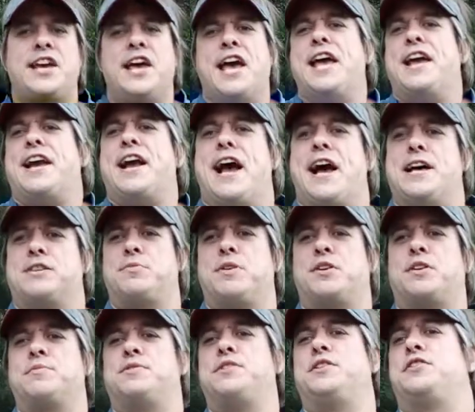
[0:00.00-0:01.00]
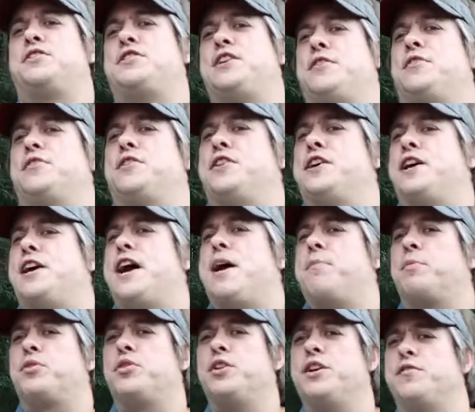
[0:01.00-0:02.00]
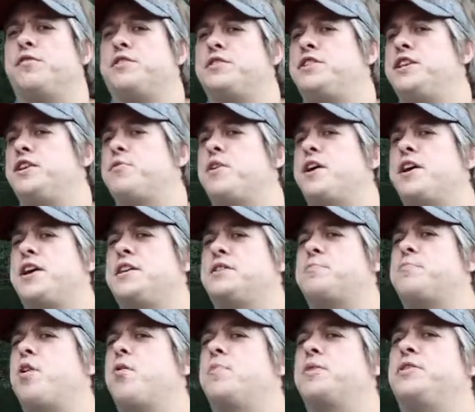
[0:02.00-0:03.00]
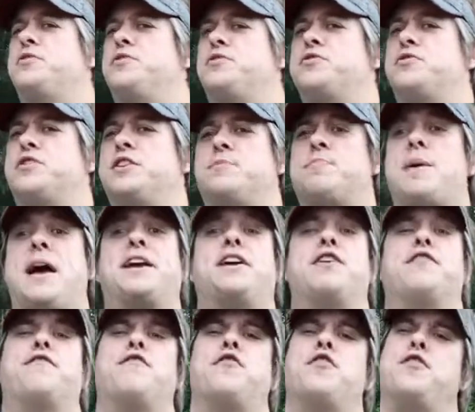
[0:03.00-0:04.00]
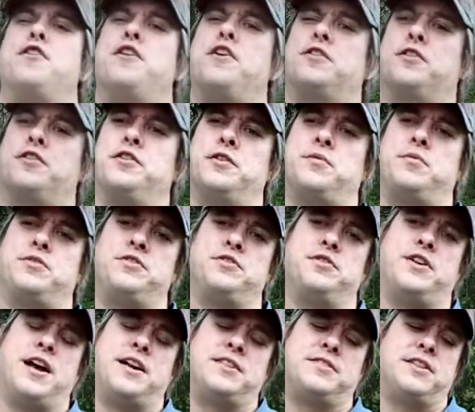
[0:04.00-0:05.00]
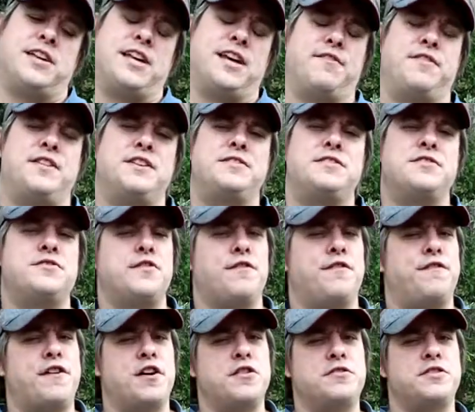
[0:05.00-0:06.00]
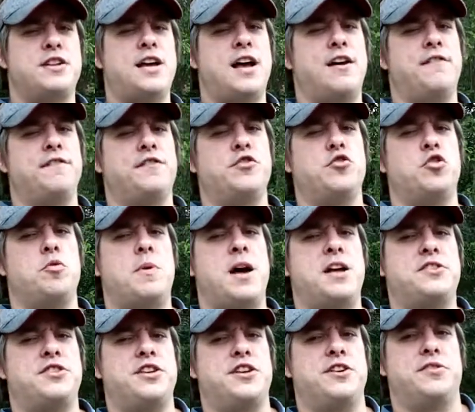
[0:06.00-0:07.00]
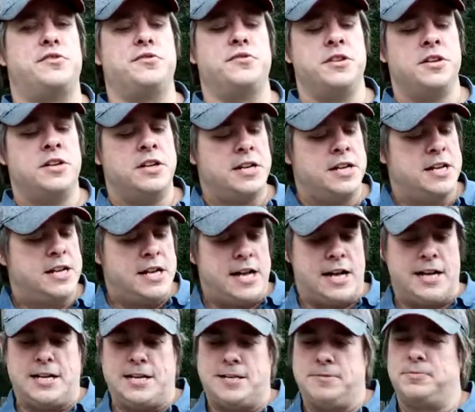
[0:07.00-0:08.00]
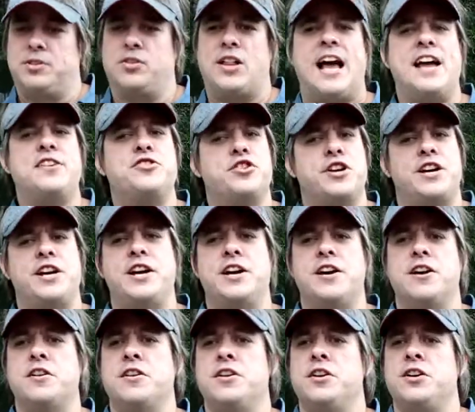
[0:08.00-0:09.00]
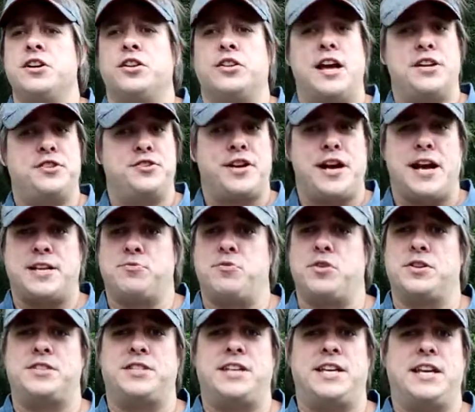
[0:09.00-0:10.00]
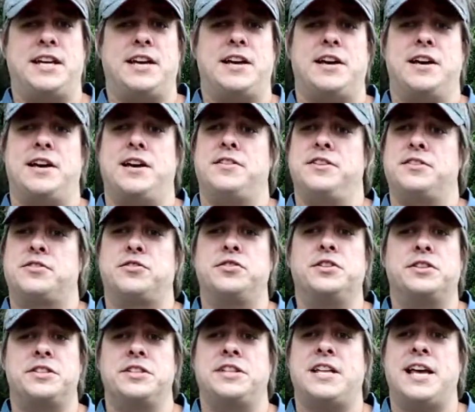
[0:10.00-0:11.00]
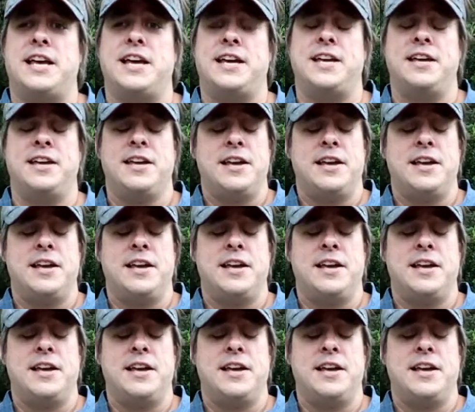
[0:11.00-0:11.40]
Hey guys, welcome to the channel today. I'm Cliff with T-Way Eats Barbecue Treats, back here for another cook with you guys today. If this is your first time viewing my channel, glad you're here. Glad you guys want to see this cook today.